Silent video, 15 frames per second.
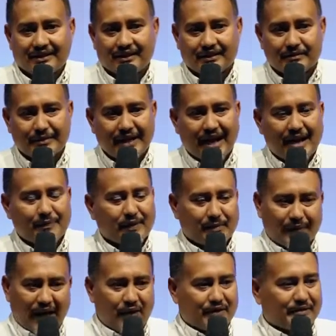On behalf of
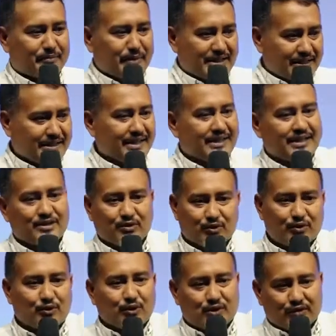our missionaries who
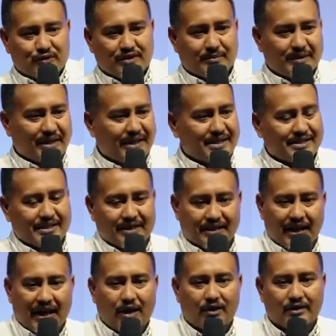goes to the village and
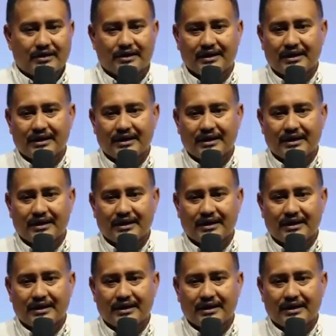our